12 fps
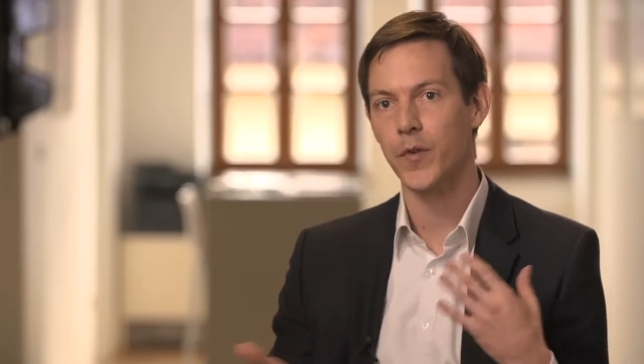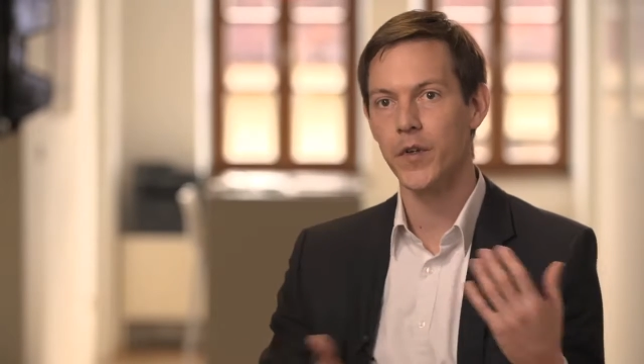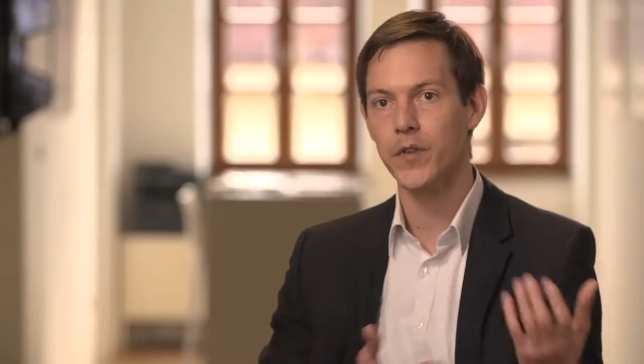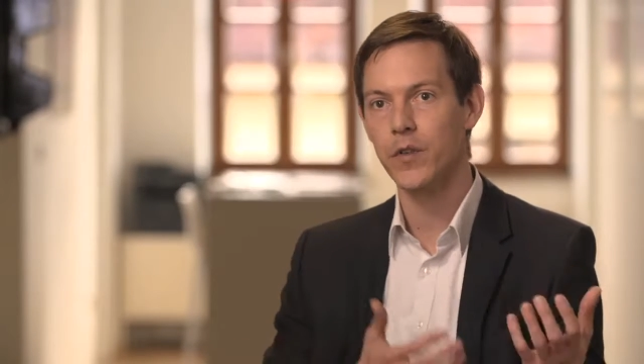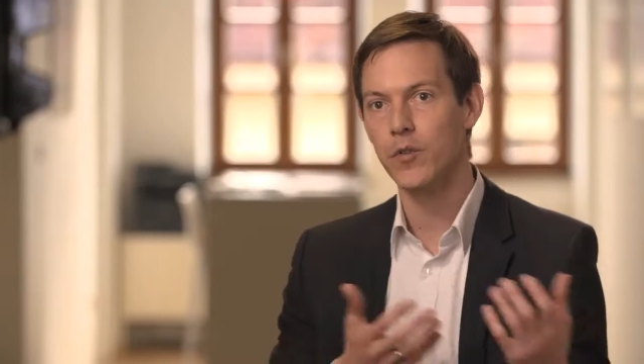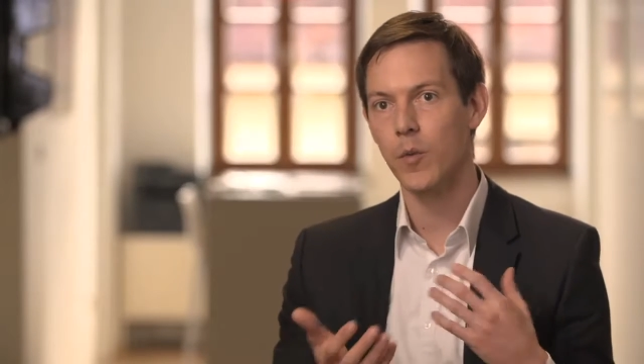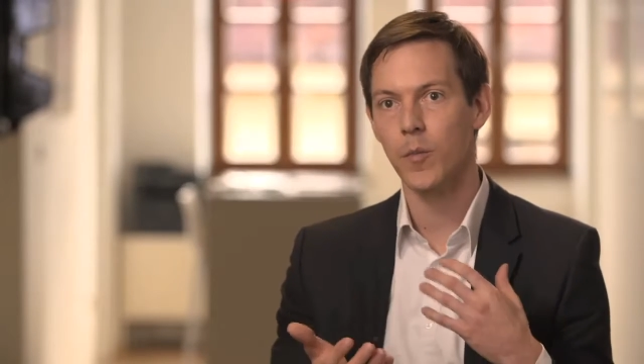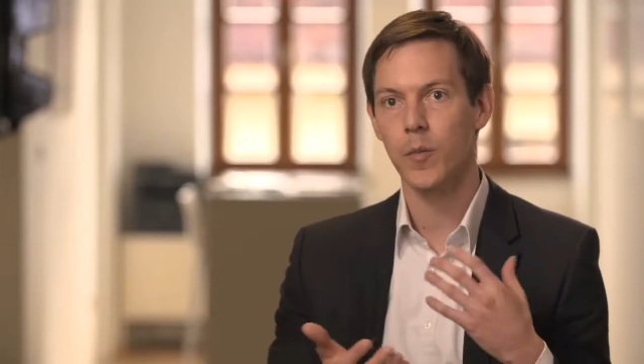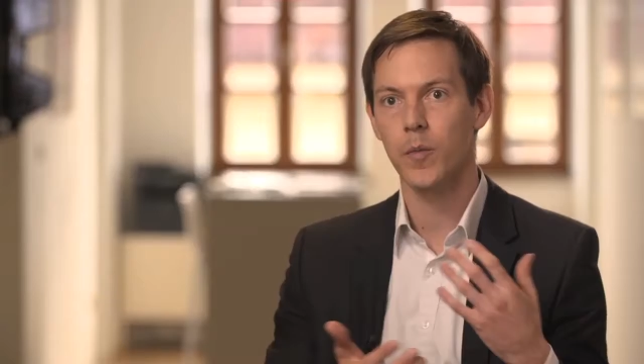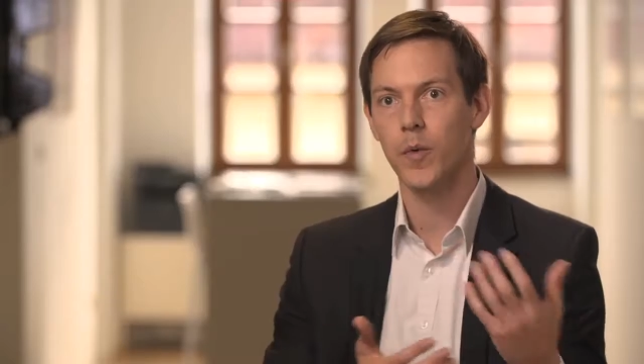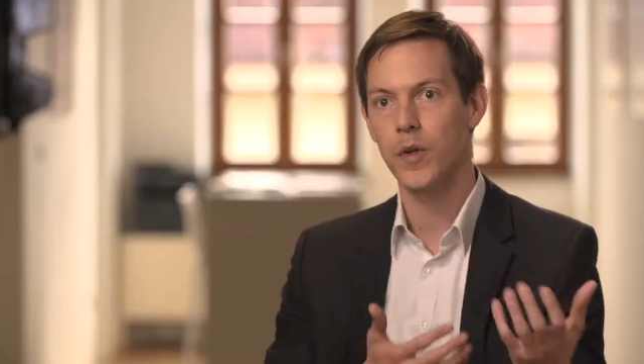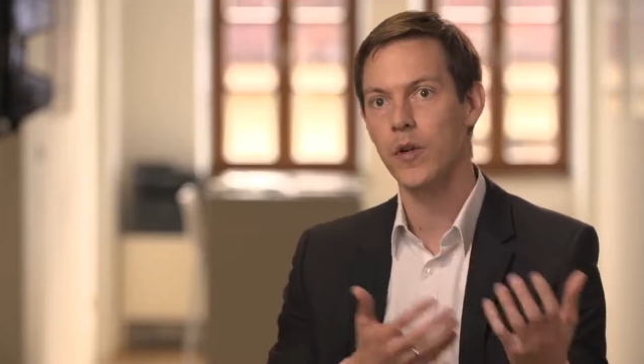
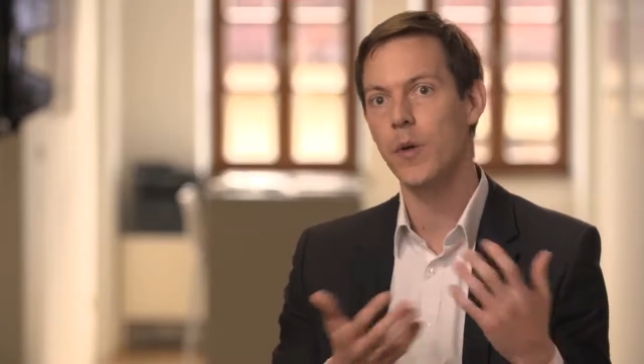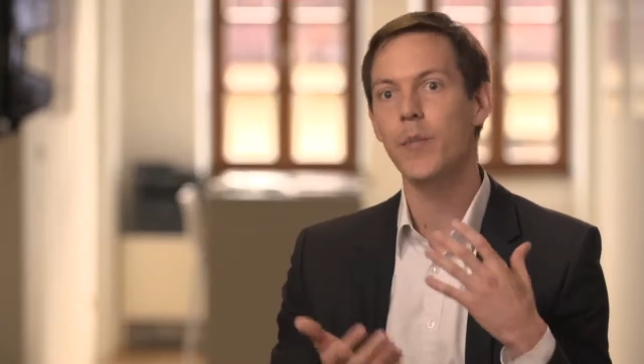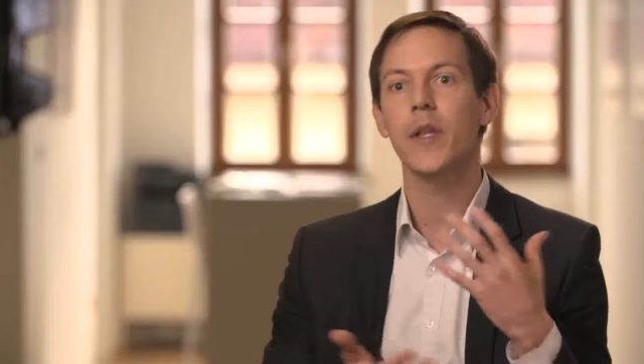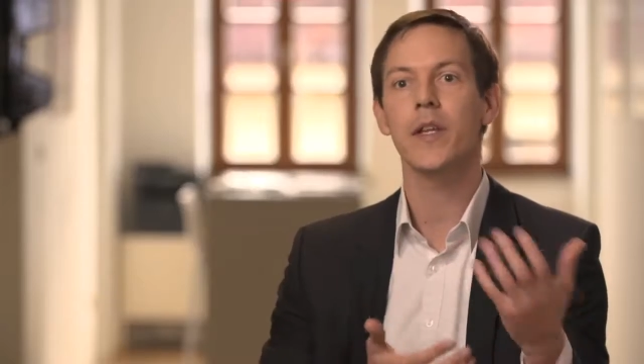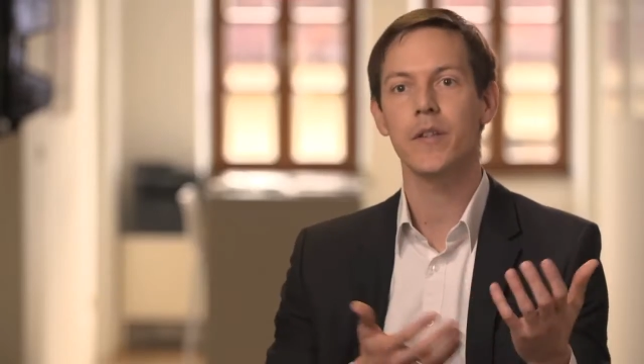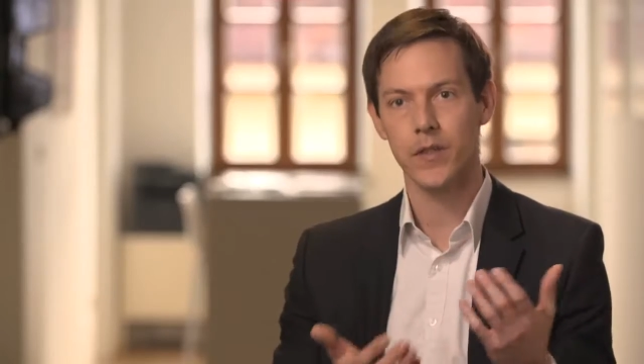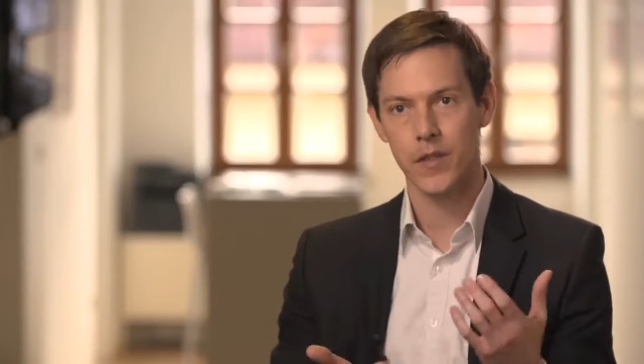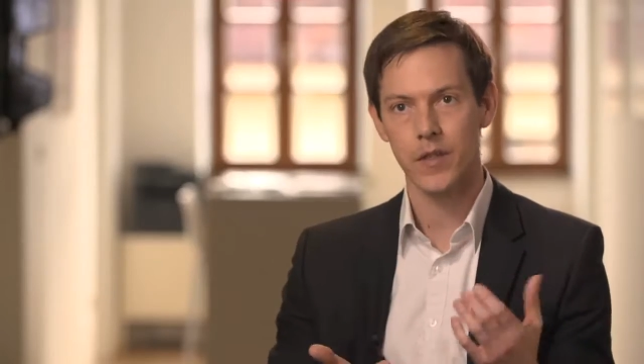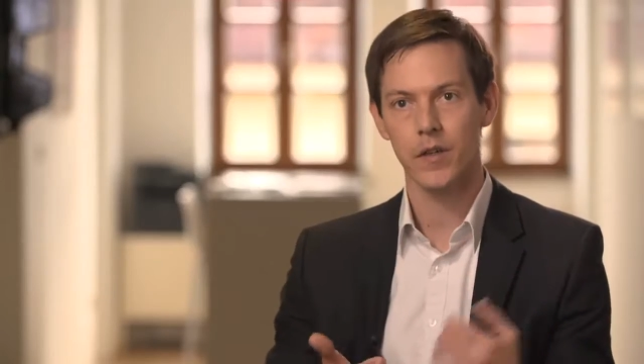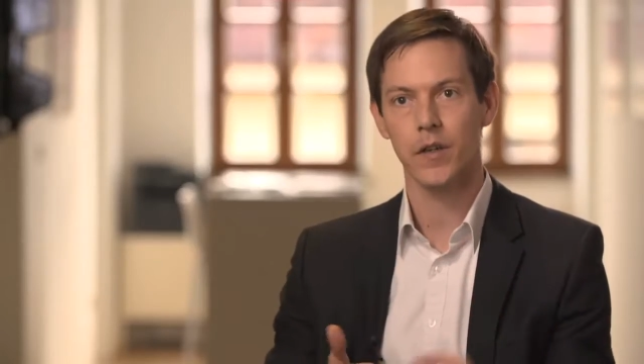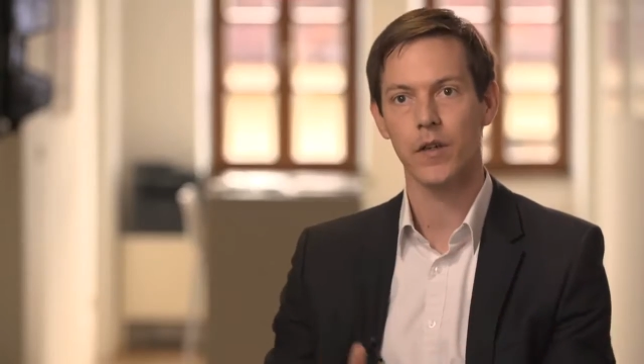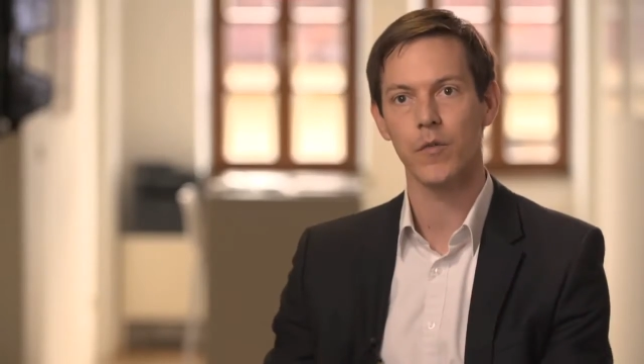
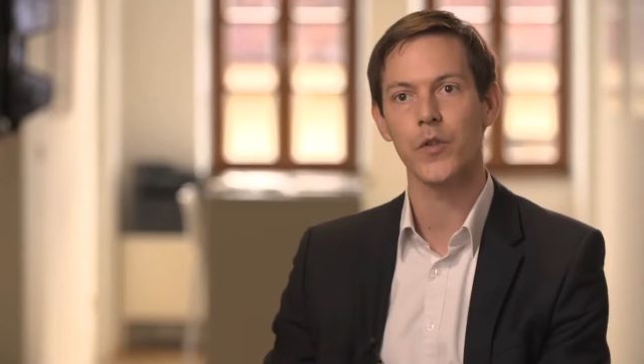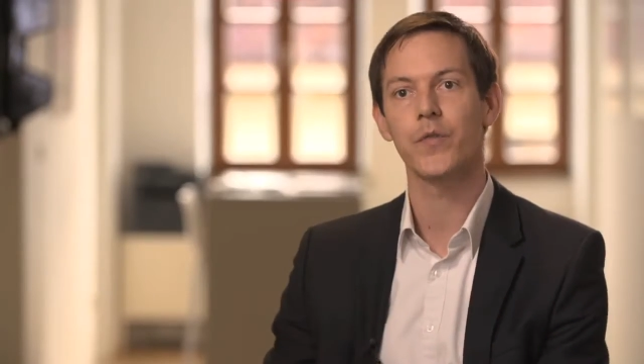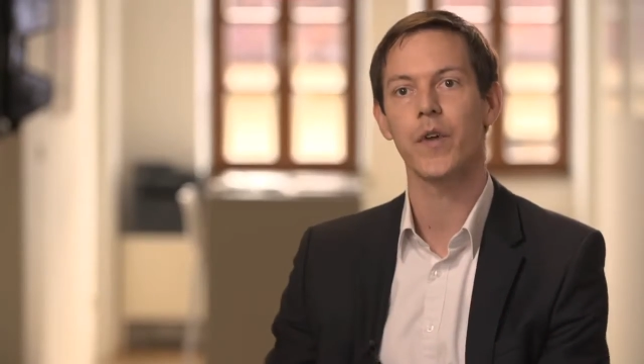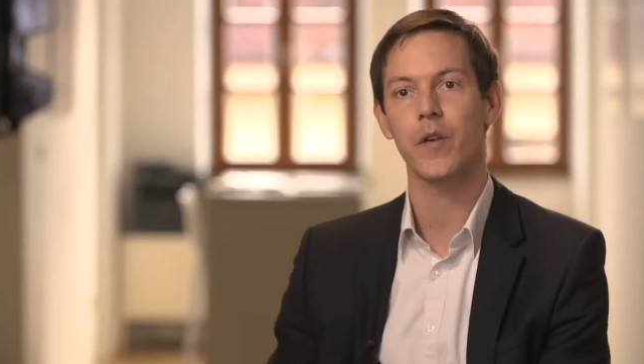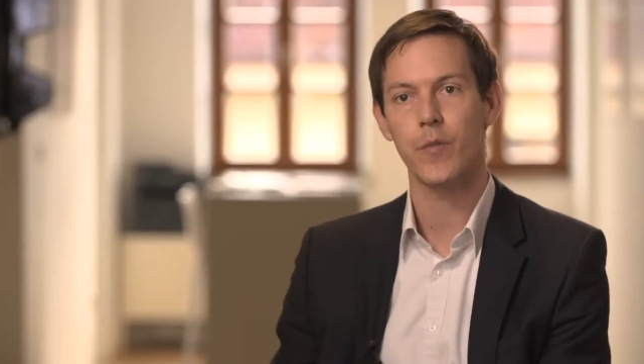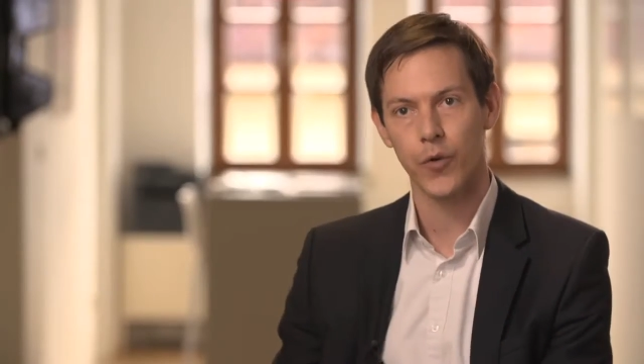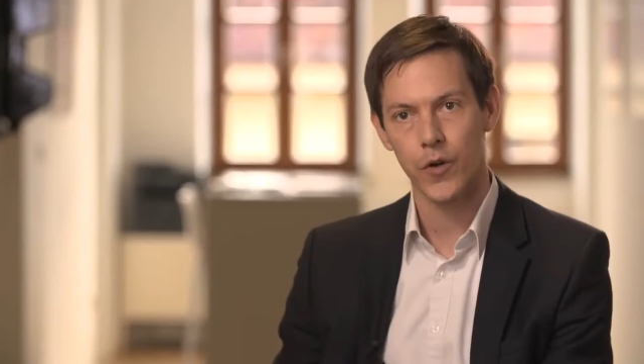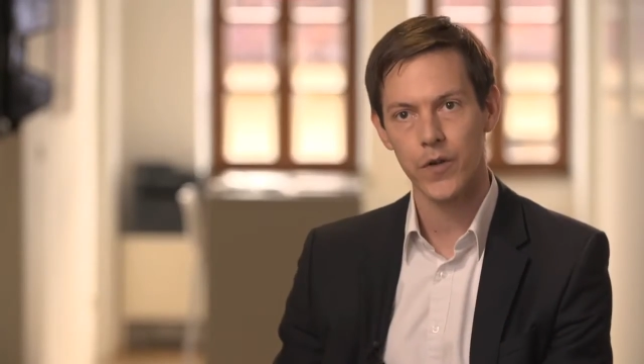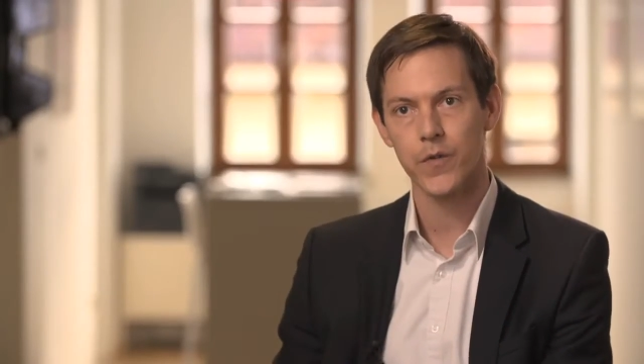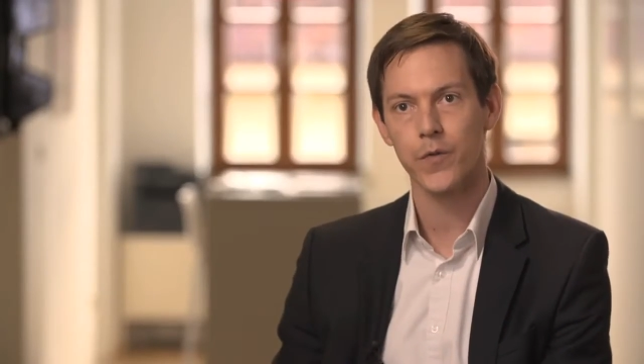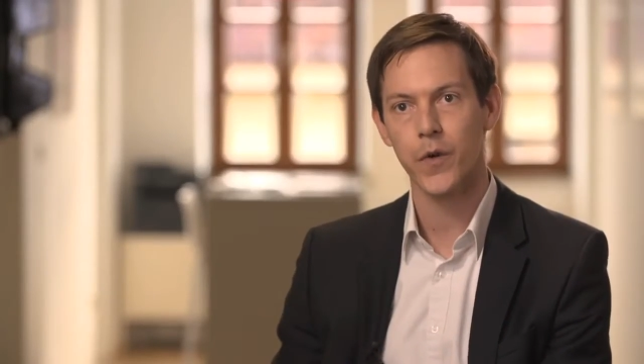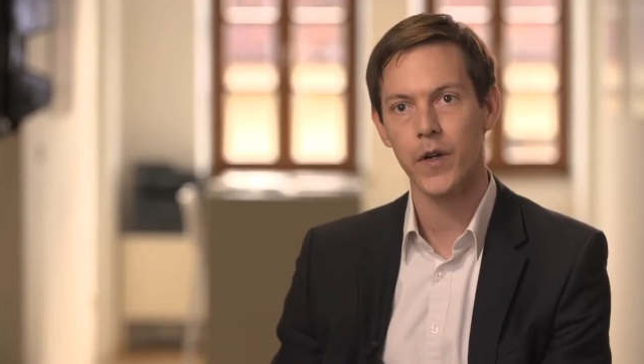interoperability was very
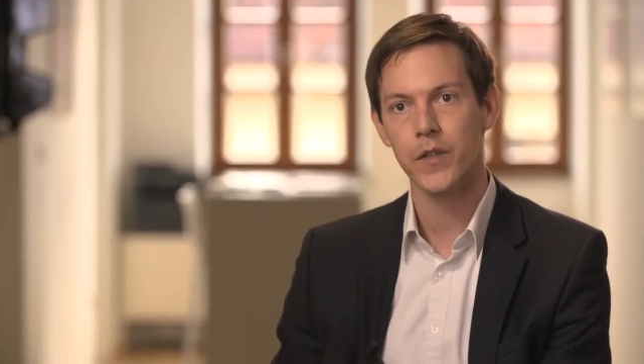important for